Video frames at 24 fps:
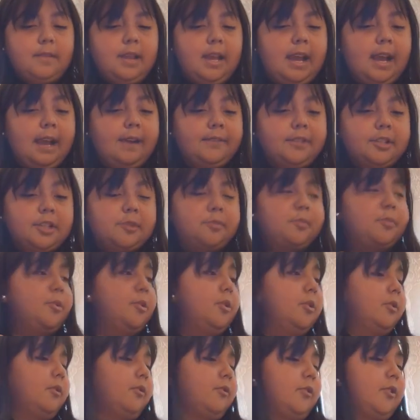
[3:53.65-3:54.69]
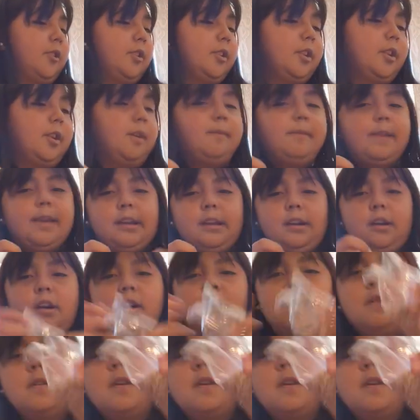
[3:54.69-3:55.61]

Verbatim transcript: I have a spoon for the mango,